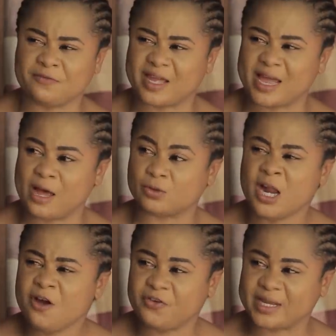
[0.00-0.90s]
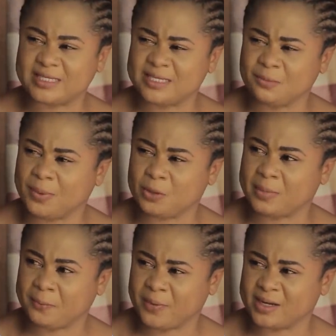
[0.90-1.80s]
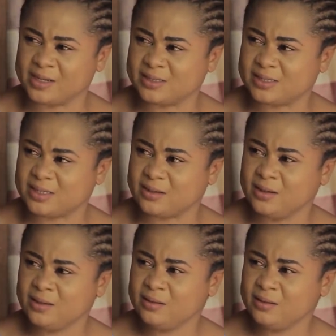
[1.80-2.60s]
of their house for forgetting about my pregnancy.